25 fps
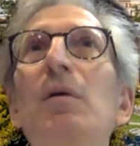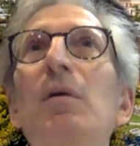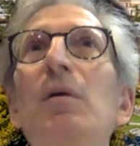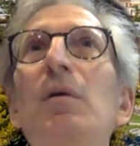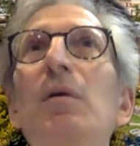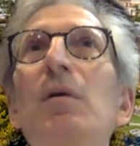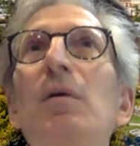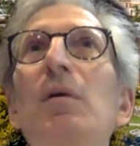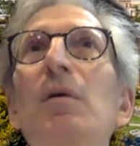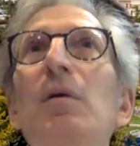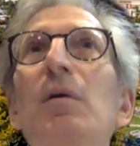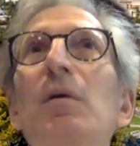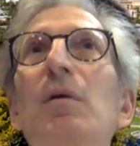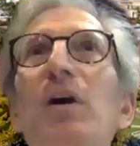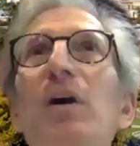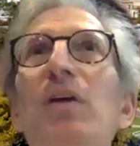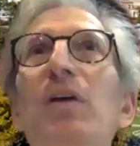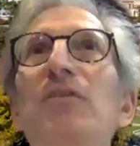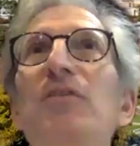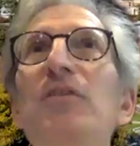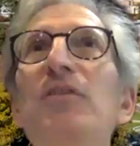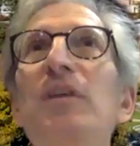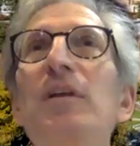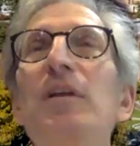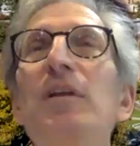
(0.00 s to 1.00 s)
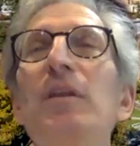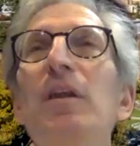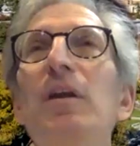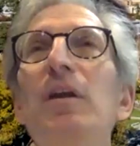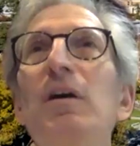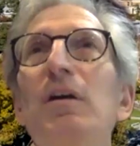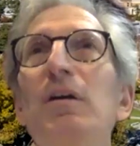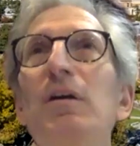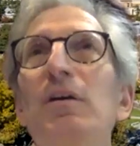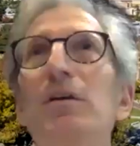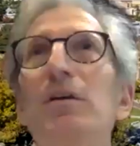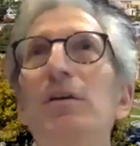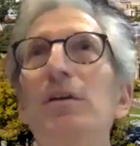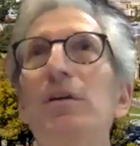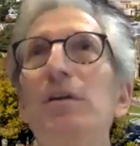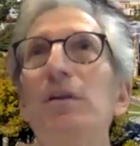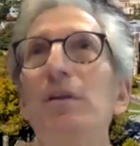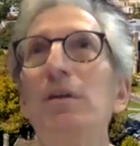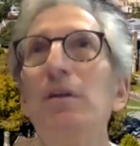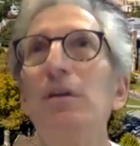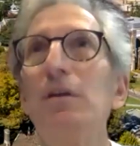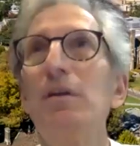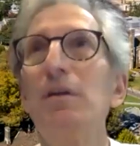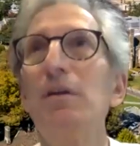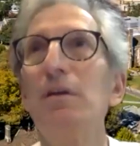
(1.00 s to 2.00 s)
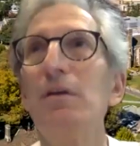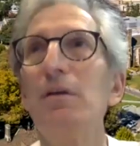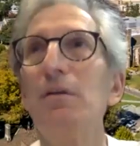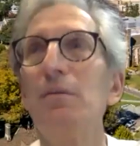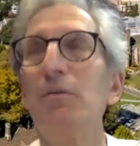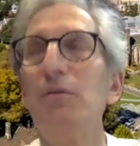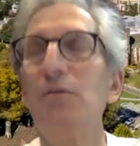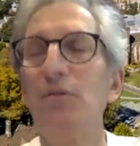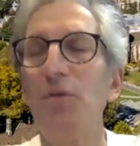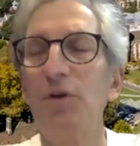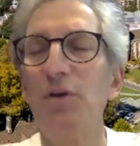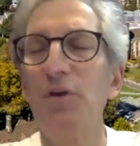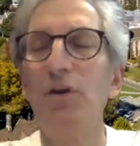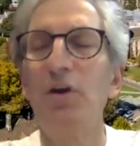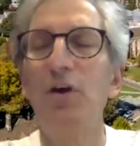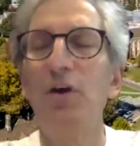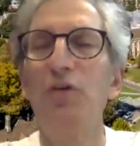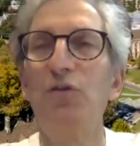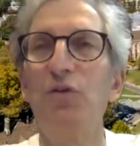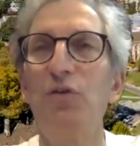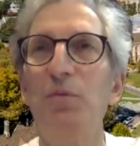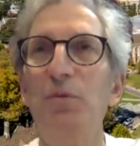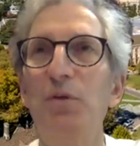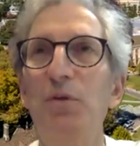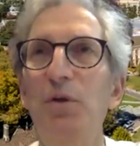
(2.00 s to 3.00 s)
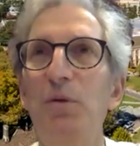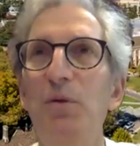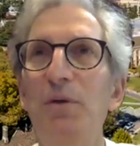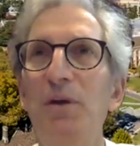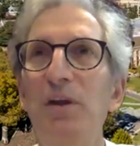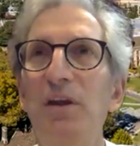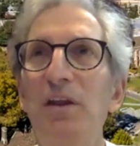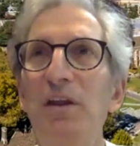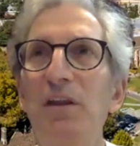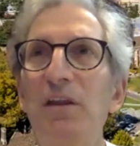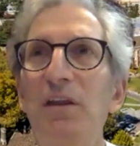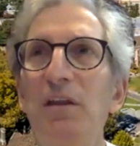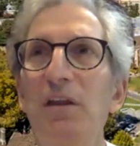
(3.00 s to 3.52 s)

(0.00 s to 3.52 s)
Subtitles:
because the longer before you go through puberty,